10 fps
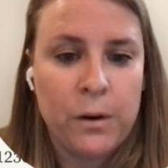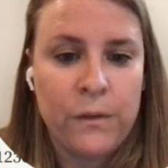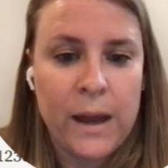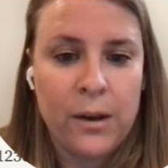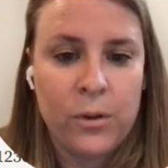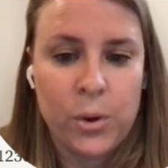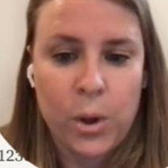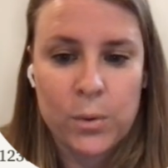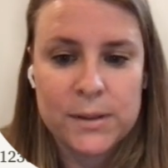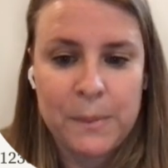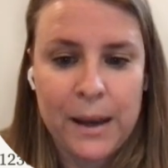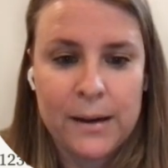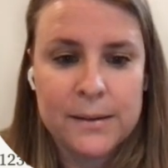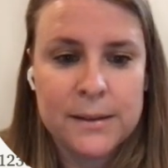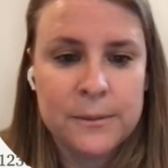prevent glucose
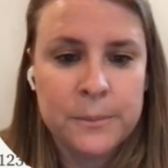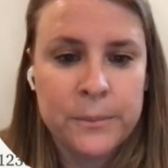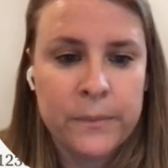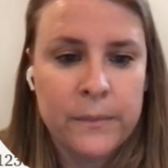spikes.